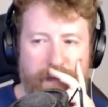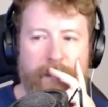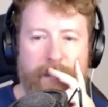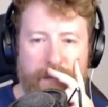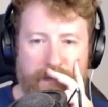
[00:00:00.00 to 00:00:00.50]

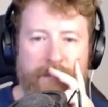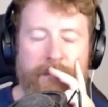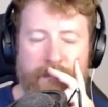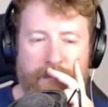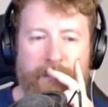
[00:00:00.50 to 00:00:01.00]

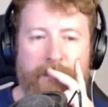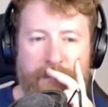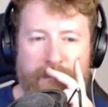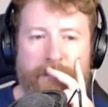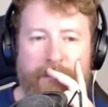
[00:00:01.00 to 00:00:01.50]

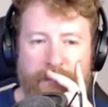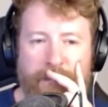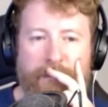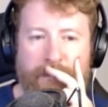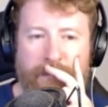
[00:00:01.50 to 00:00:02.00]

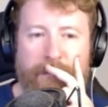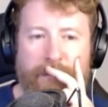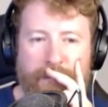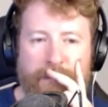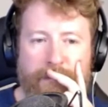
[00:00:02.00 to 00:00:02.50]

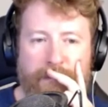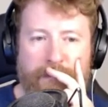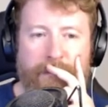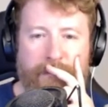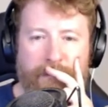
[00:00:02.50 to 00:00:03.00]

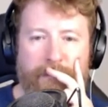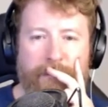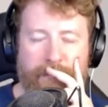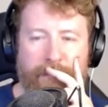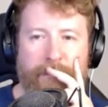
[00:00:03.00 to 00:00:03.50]

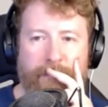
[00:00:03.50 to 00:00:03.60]
(not speaking)